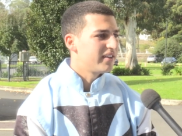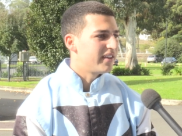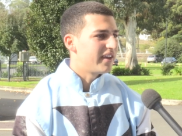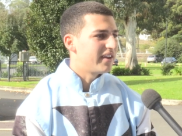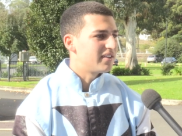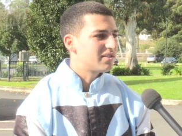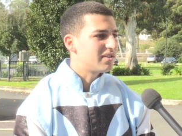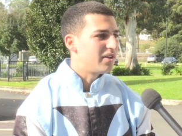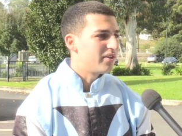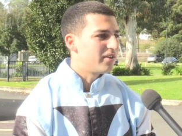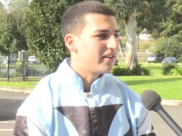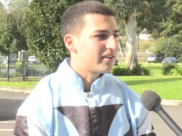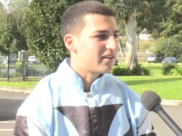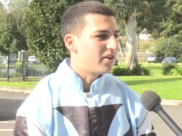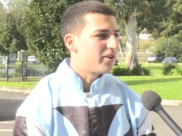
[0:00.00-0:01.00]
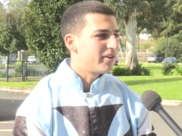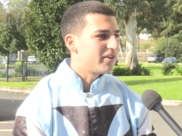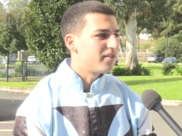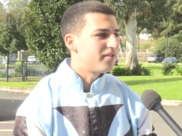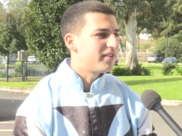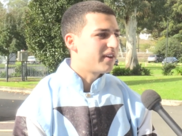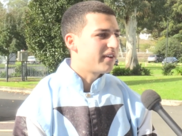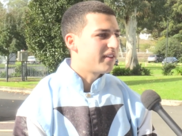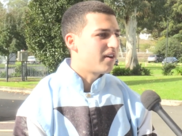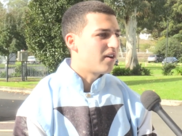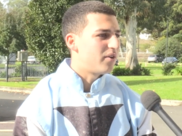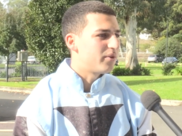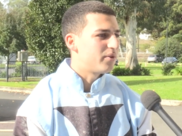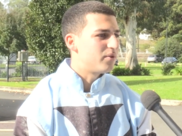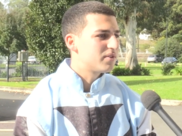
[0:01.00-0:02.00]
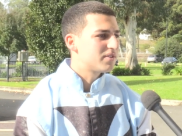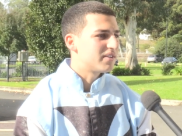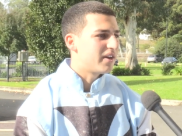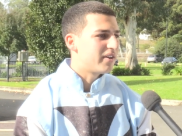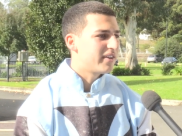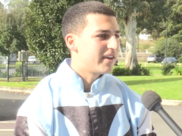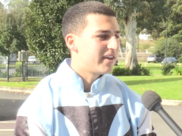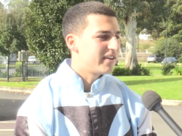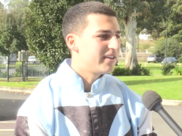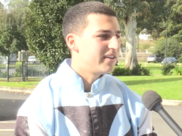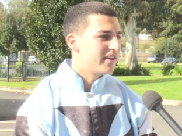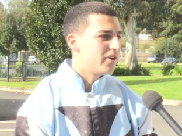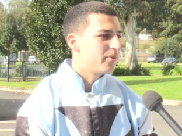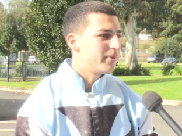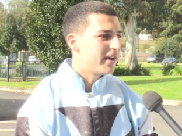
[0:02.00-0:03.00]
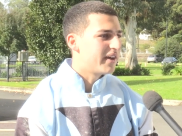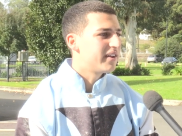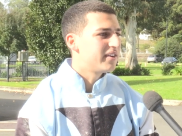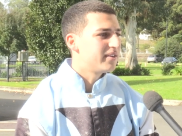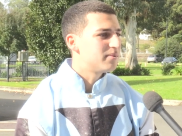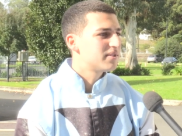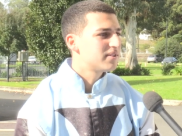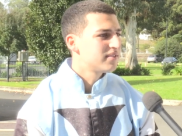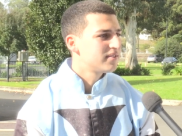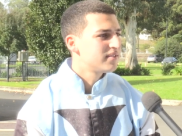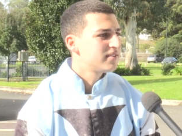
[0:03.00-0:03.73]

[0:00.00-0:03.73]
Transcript: yeah, just le like learning off another old horse. So, yeah, he helped me out heaps.